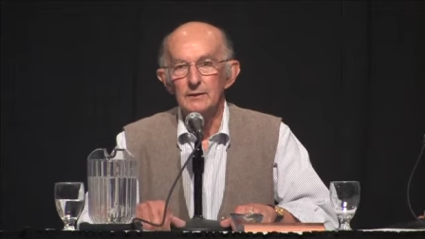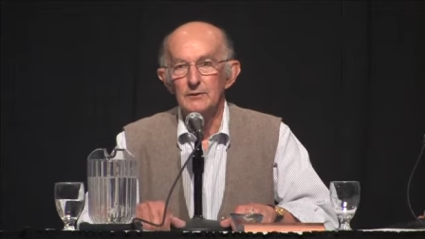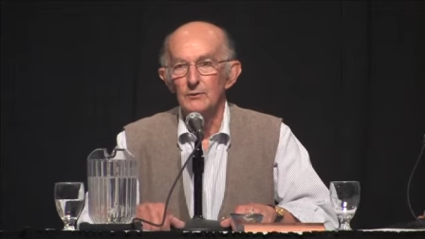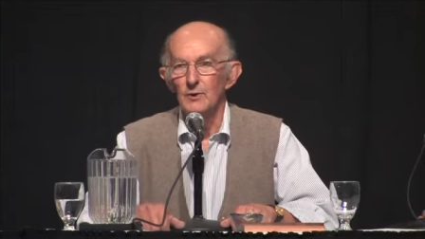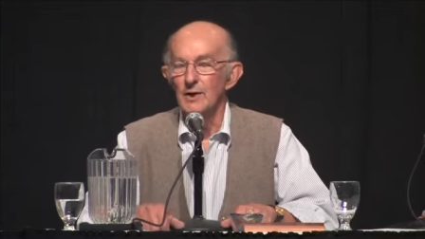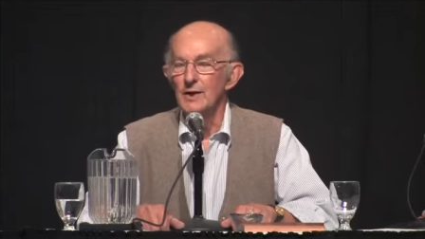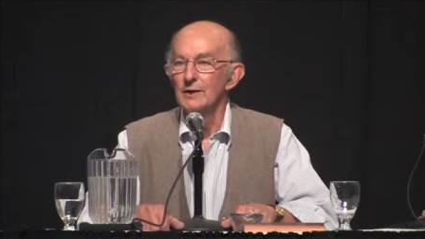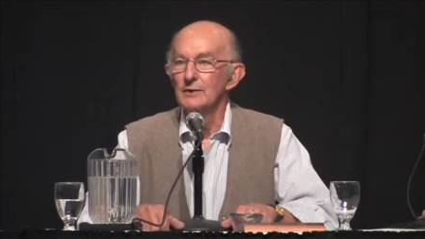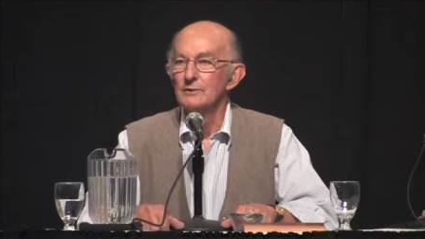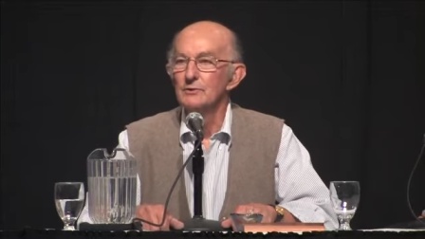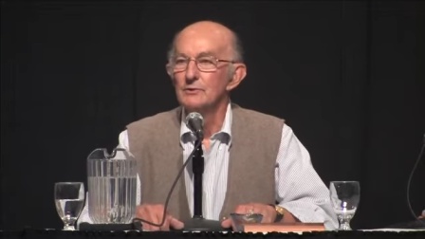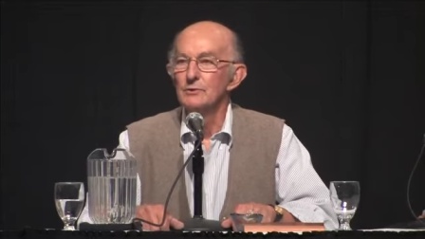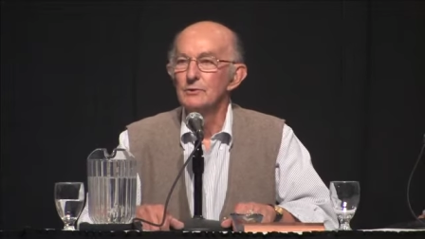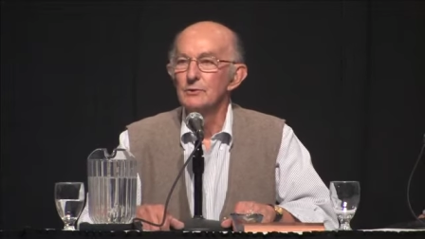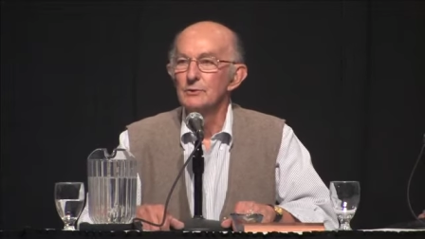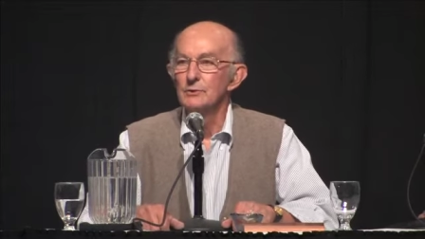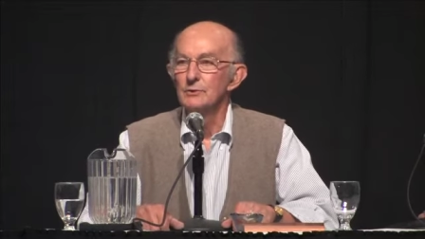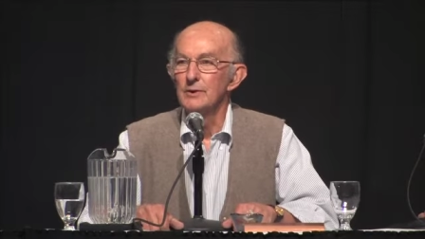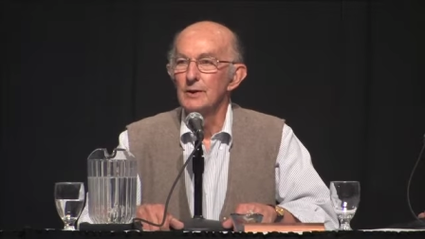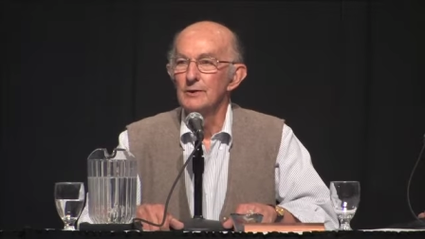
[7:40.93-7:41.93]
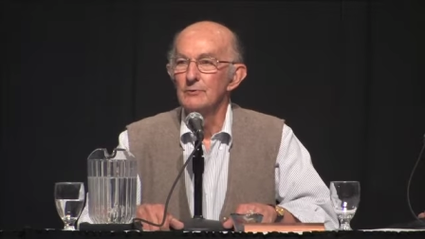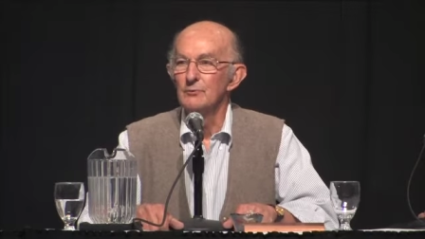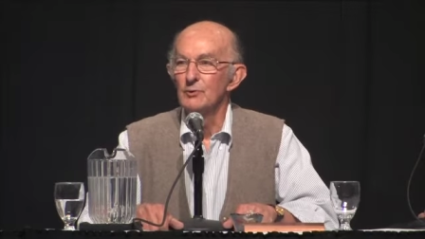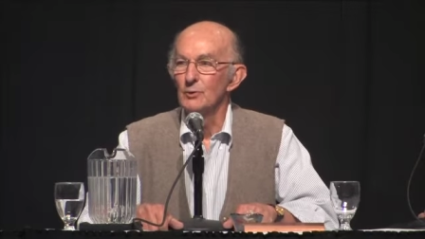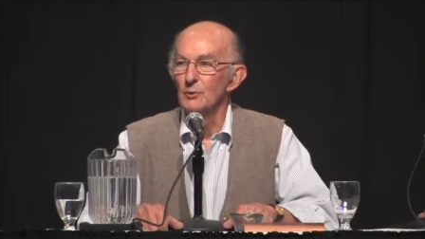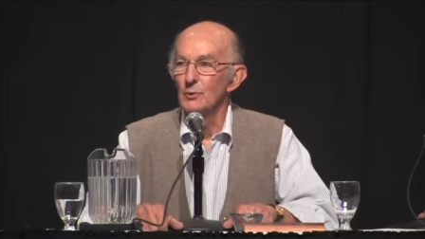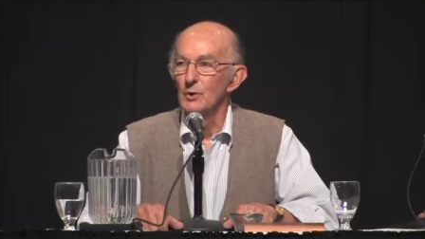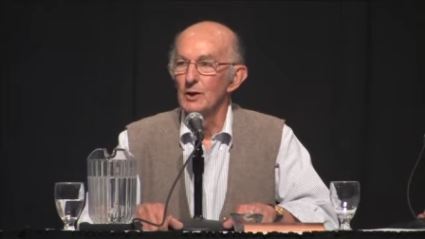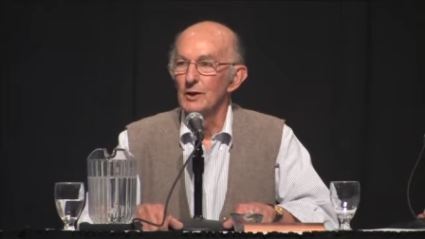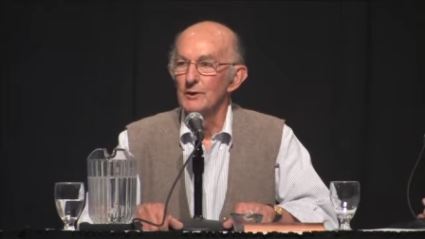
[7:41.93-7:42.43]
grant to Denver
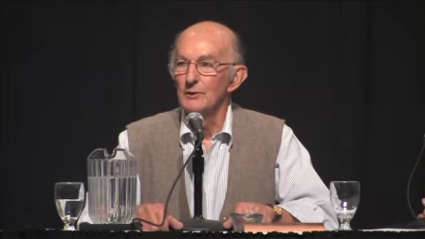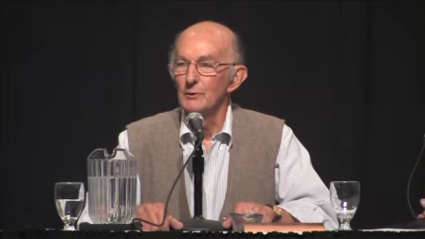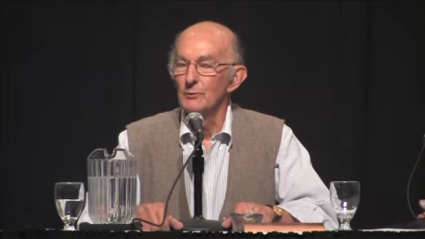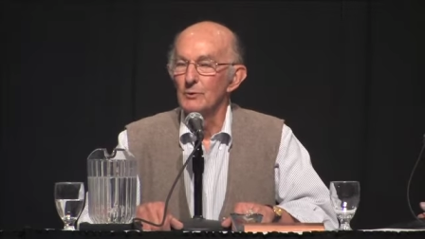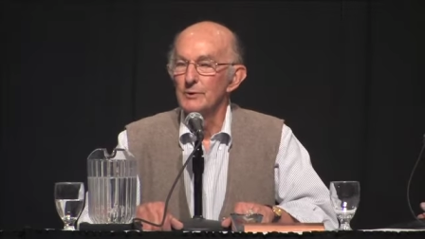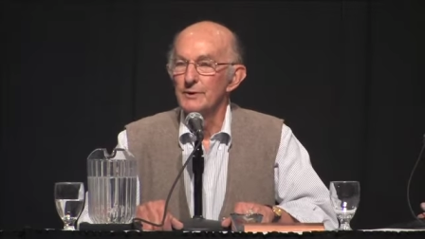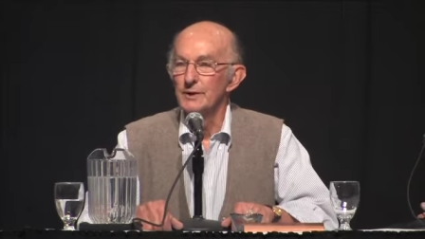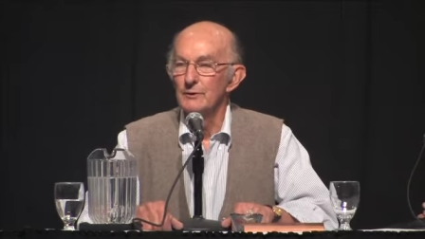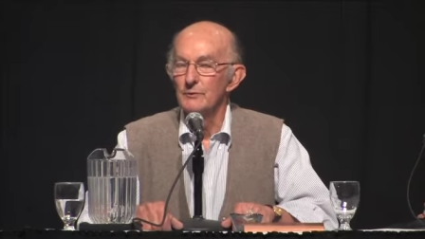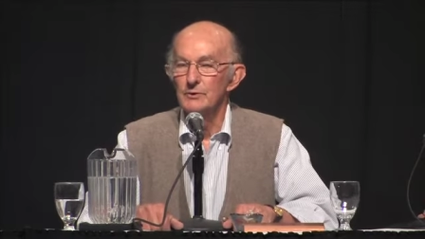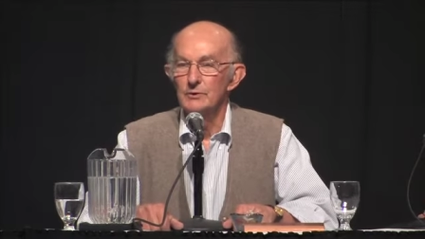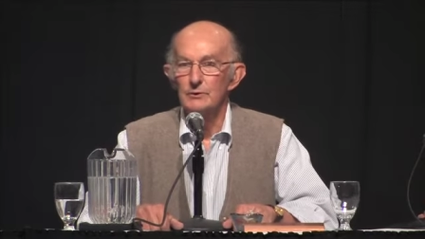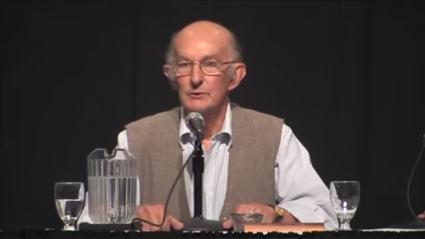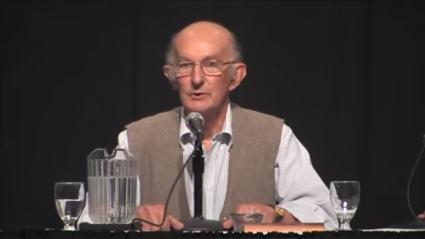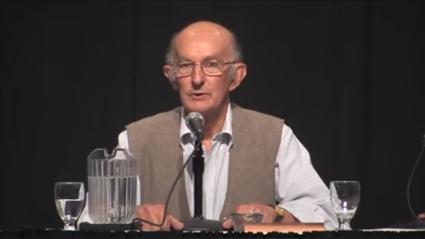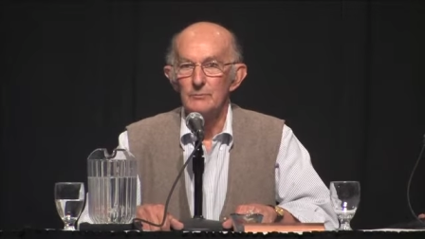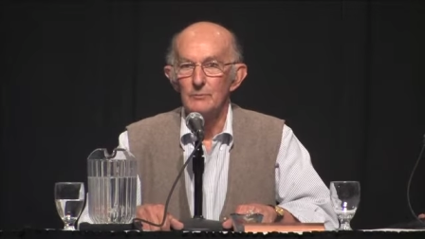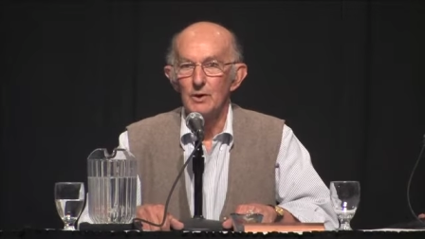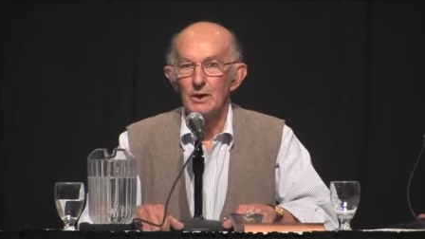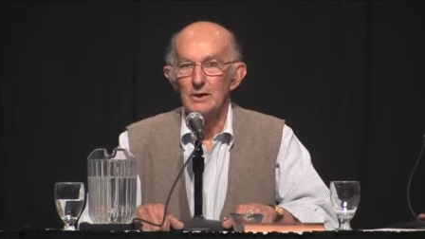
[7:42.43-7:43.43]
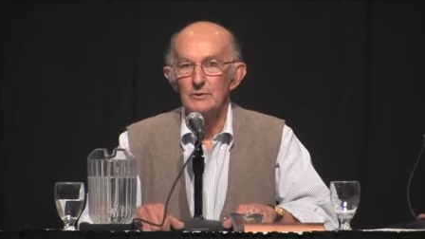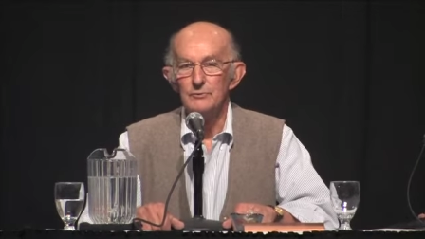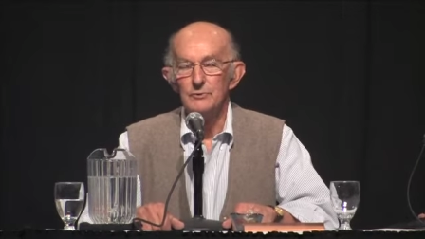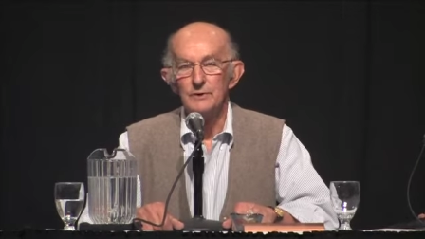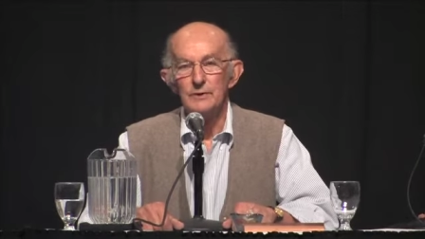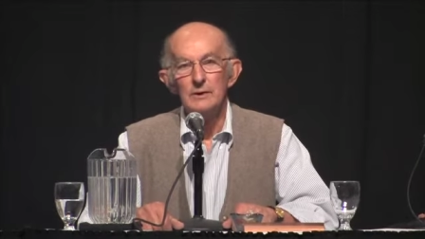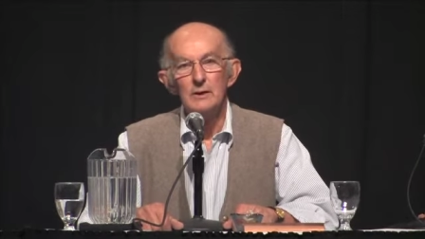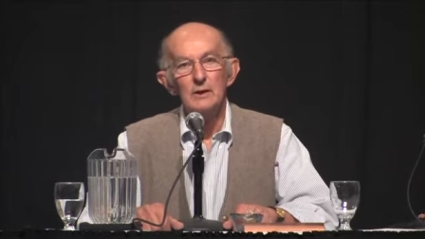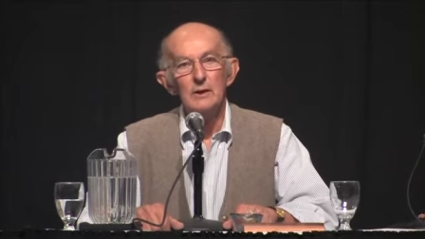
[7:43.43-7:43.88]
Water when they were doing Moffat.